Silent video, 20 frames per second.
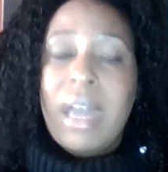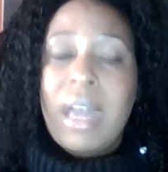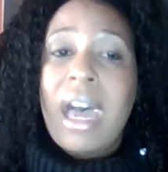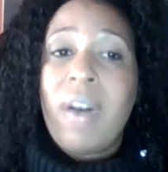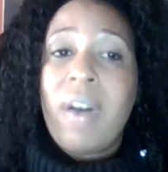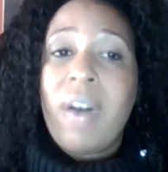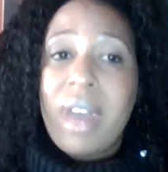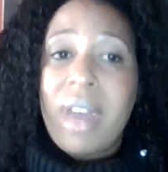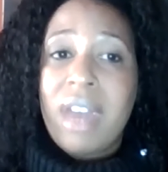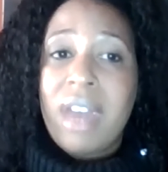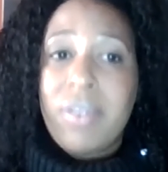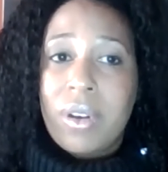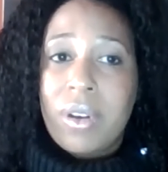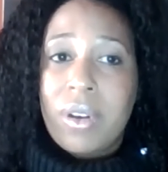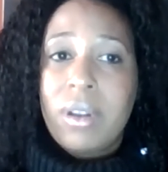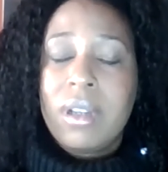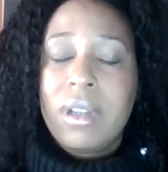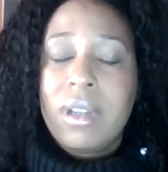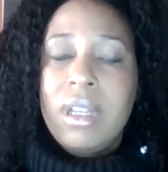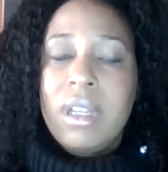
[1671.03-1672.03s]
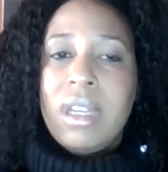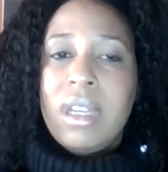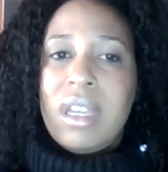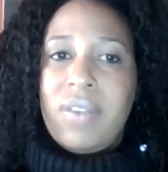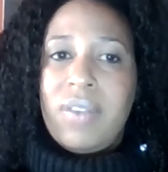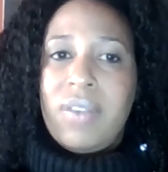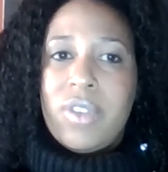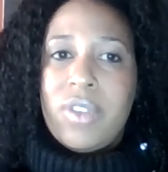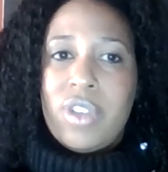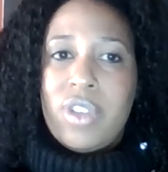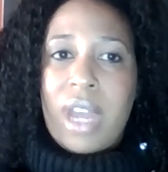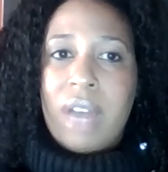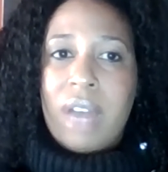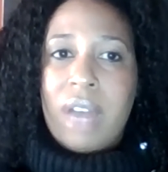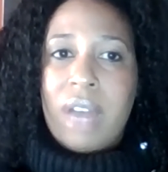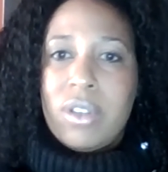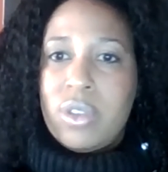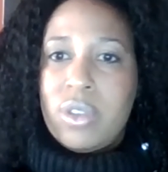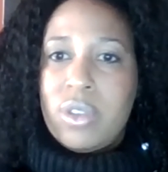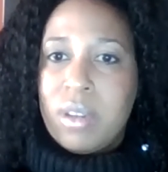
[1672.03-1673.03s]
However, if the child
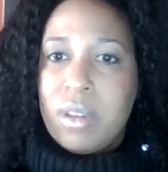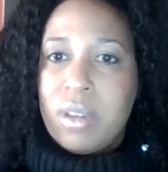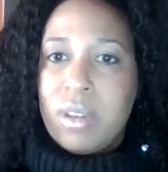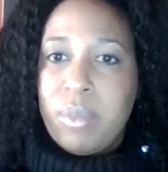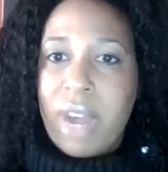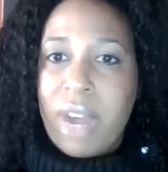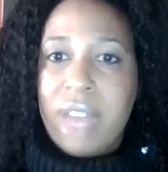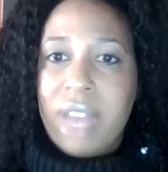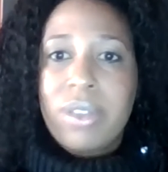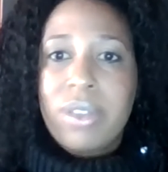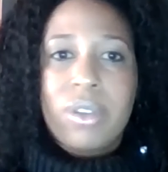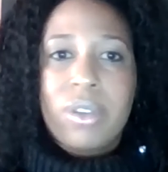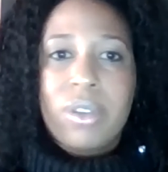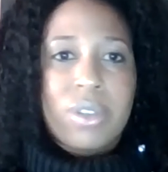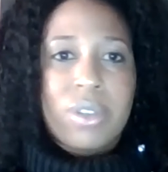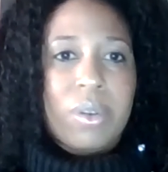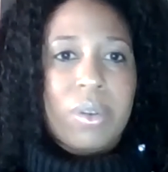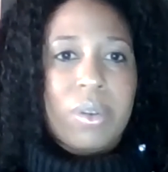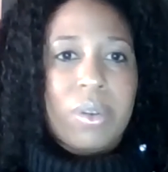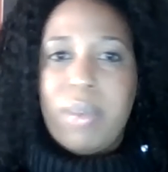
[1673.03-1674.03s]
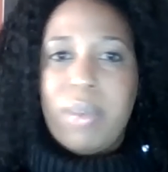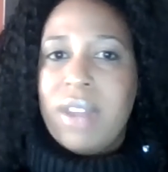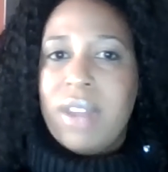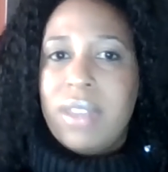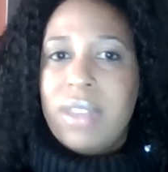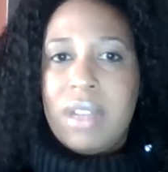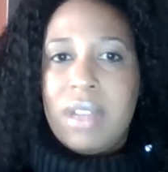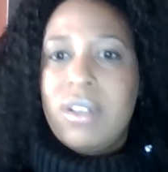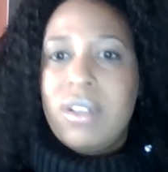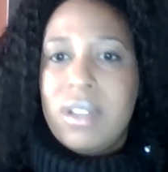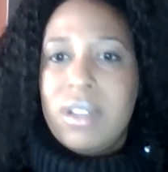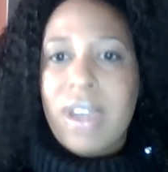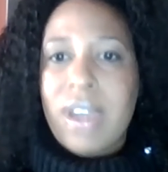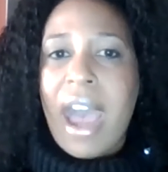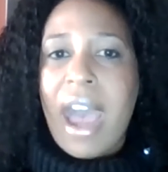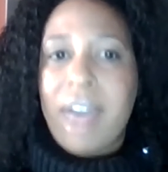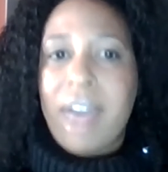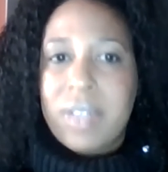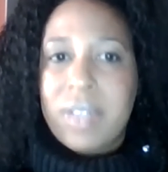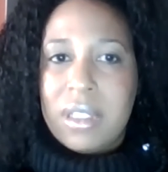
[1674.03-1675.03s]
is short of breath, you're short of breath, then you
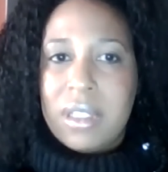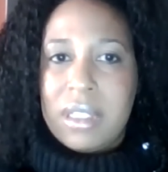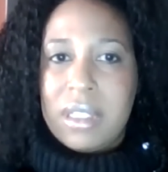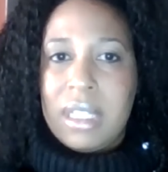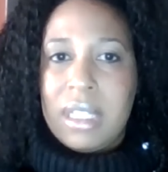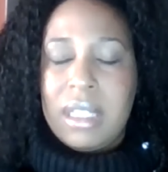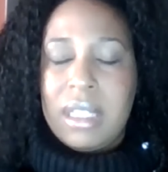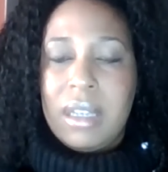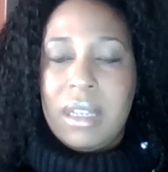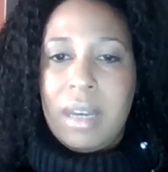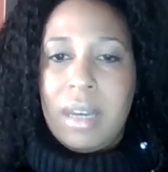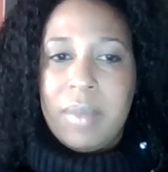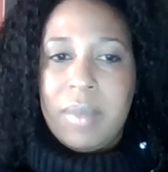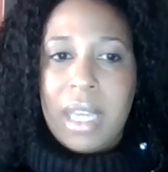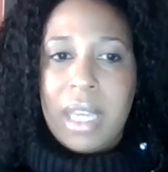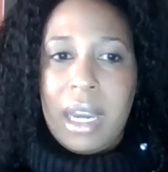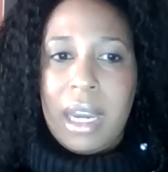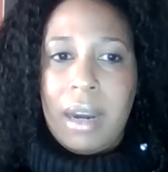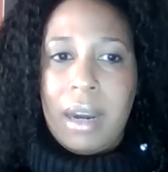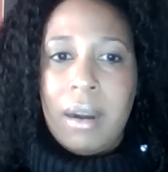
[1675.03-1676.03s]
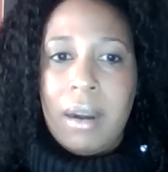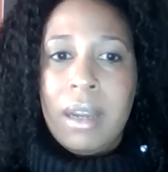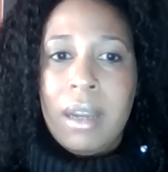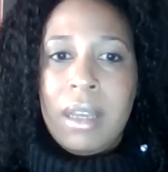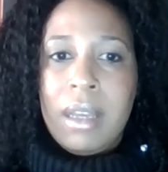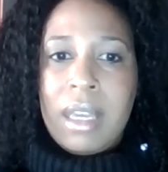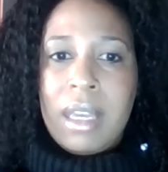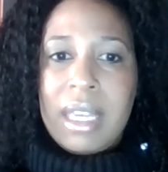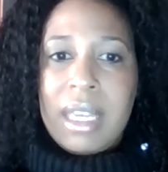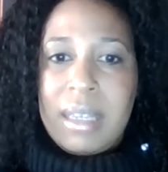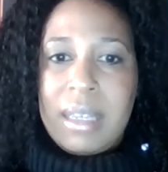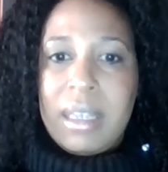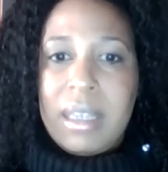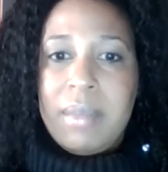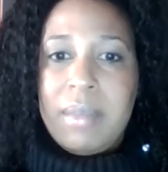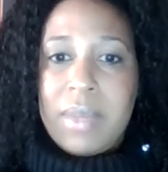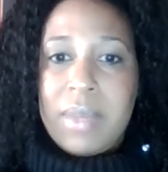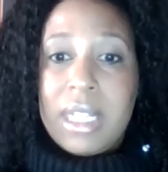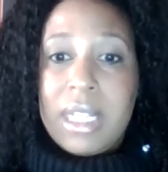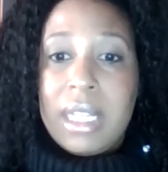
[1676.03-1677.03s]
have to seek care
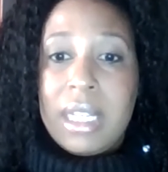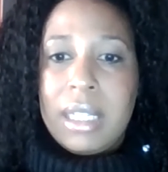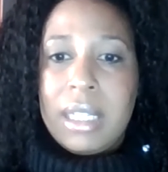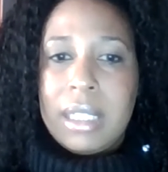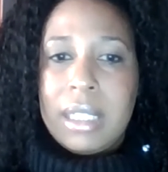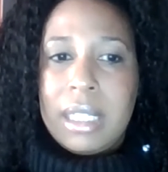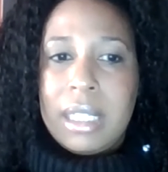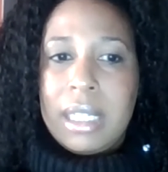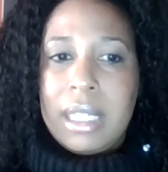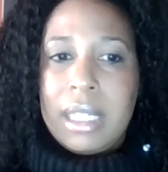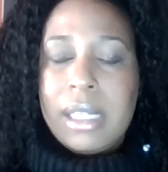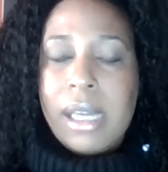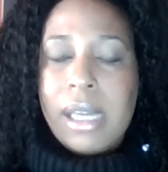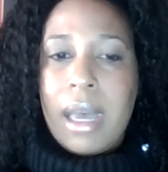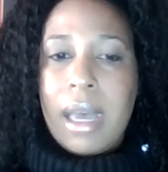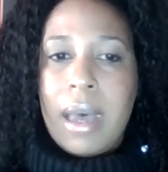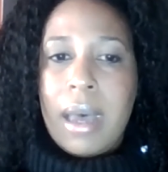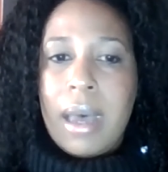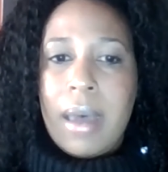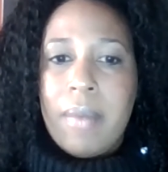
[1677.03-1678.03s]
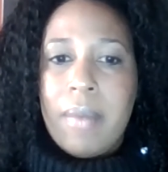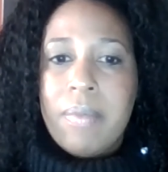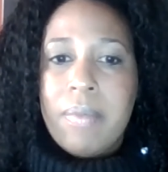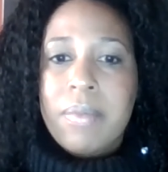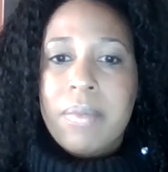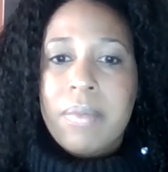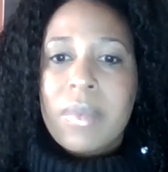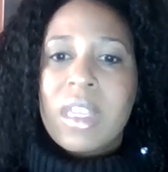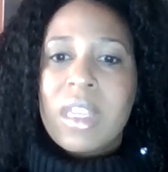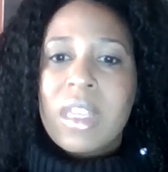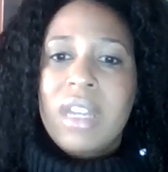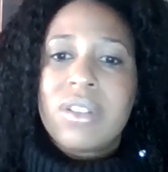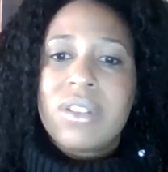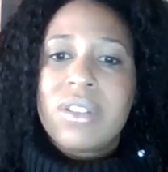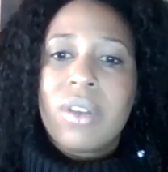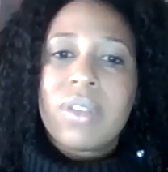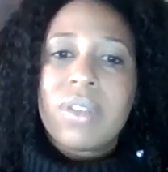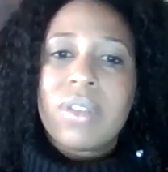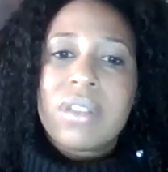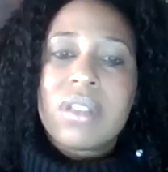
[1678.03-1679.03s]
immediately. And so
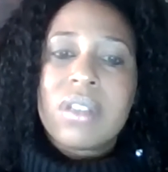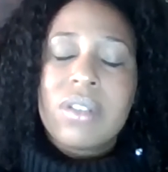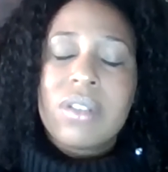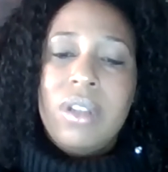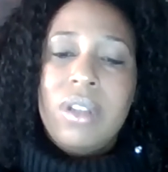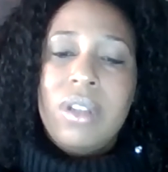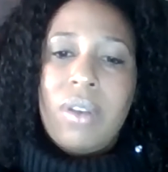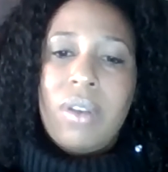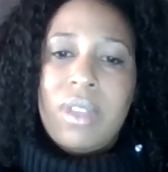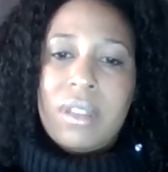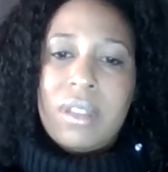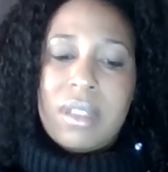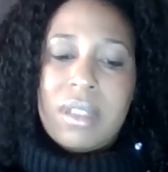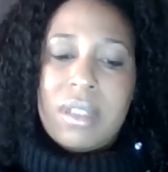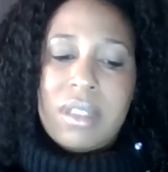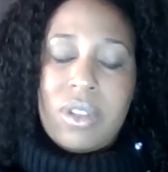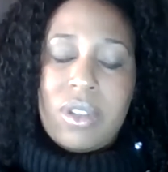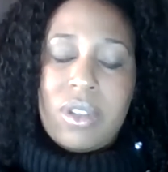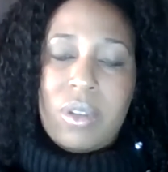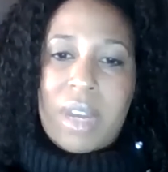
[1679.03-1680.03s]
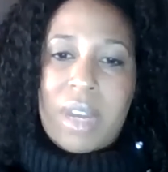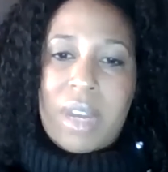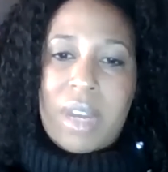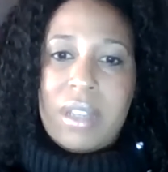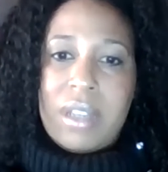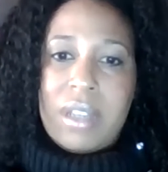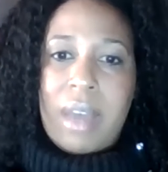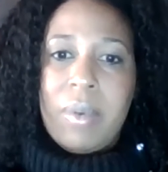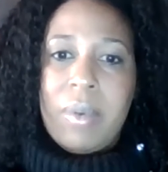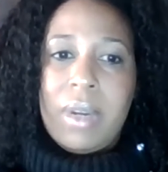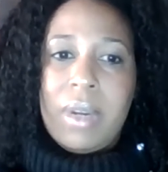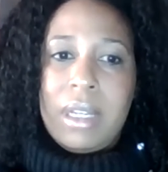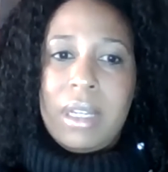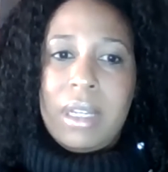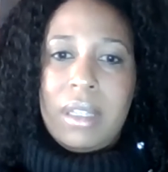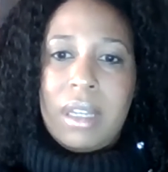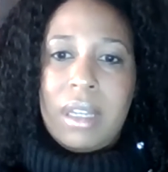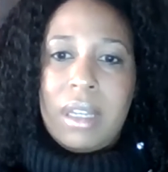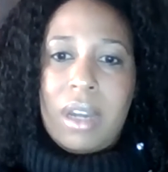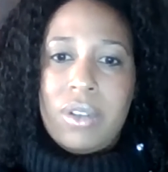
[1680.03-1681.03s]
this is, the situation that we're in
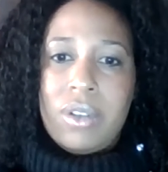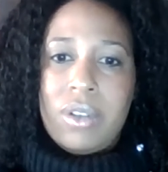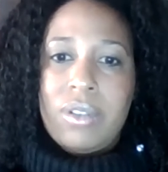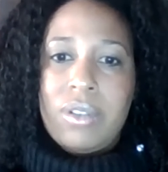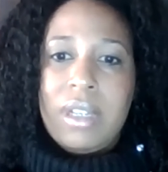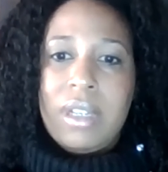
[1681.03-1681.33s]
the country.